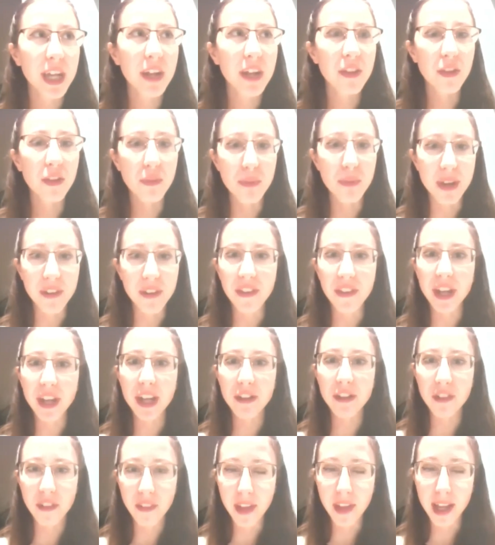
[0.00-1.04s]
the
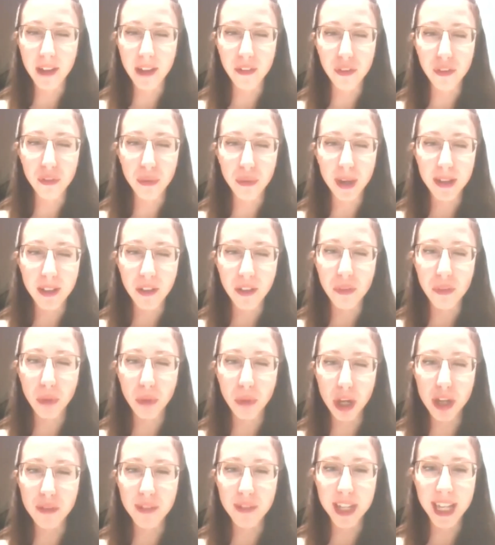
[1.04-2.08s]
research and the history that's
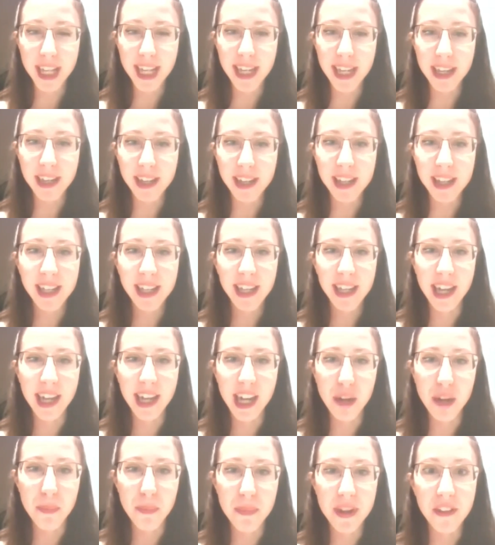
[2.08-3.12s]
woven in
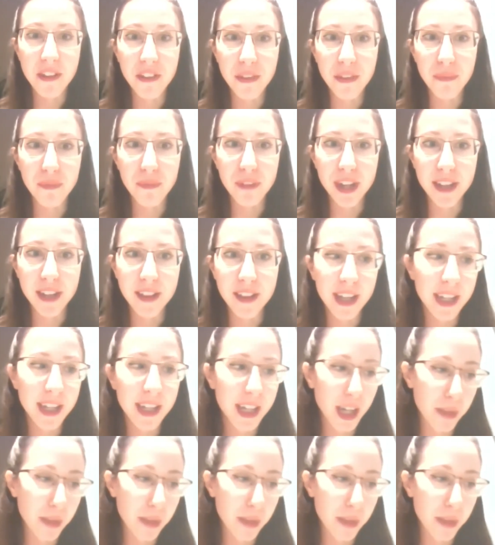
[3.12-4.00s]
is something that, you